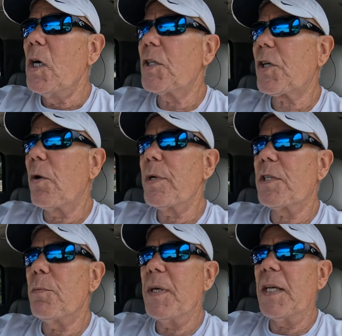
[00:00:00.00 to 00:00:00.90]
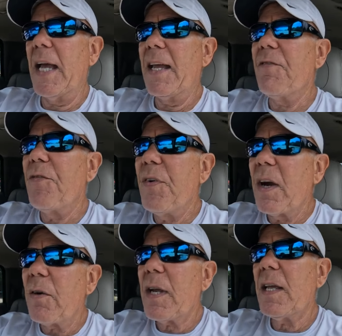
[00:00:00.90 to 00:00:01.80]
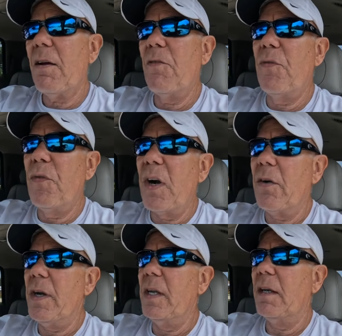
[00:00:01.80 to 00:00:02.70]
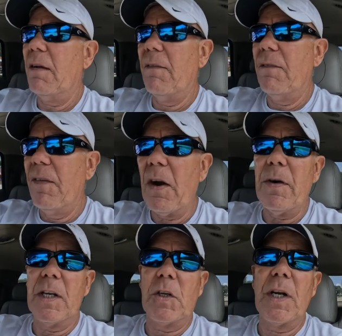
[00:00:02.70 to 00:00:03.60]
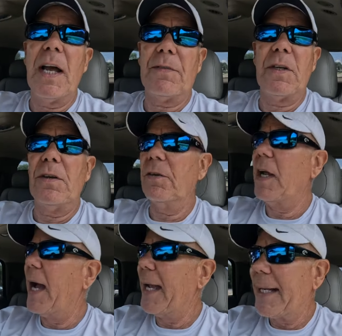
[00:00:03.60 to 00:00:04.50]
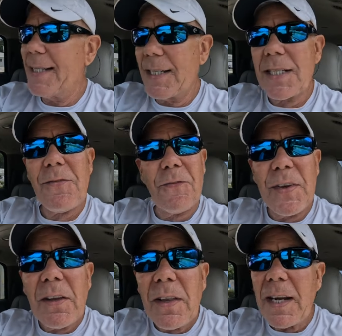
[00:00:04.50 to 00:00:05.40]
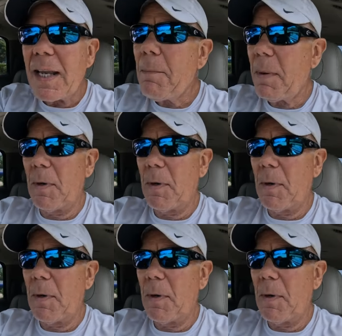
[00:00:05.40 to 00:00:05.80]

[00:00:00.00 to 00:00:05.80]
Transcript: it's going to be a very, very, very good afternoon. I can just feel it in my